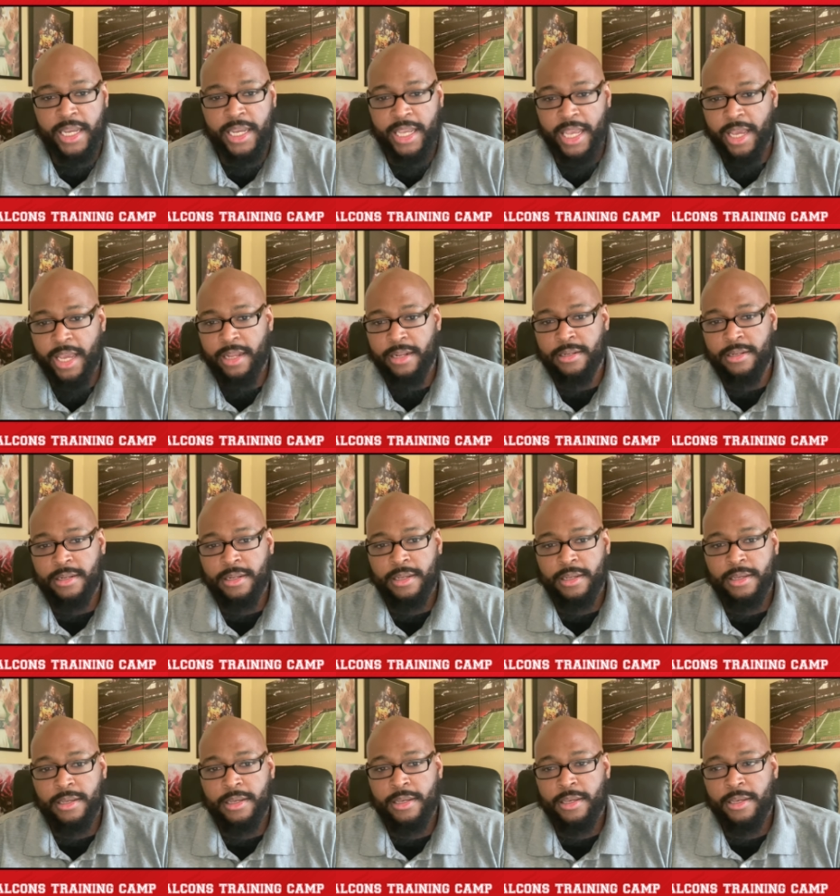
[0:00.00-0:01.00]
Again,
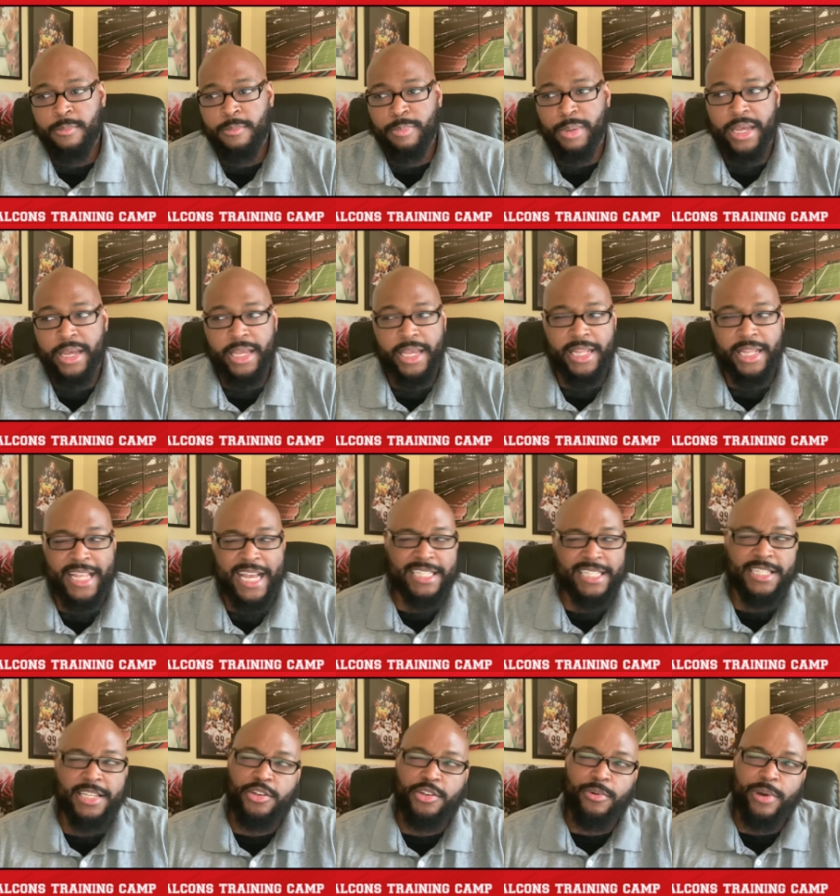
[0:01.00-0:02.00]
but in
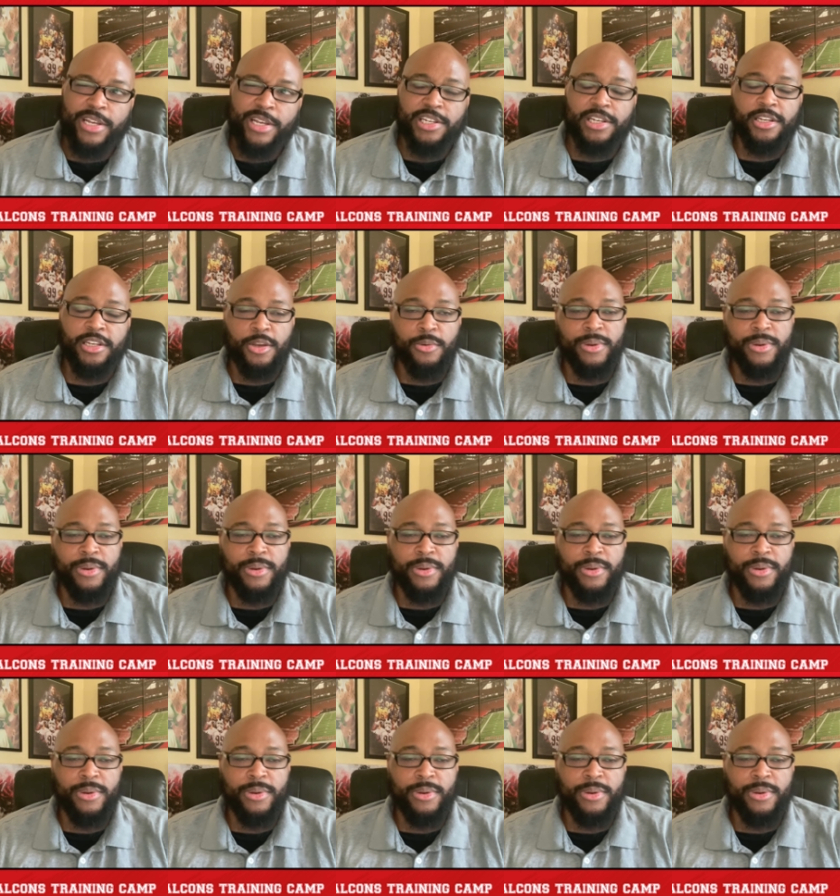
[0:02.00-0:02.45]
that situation,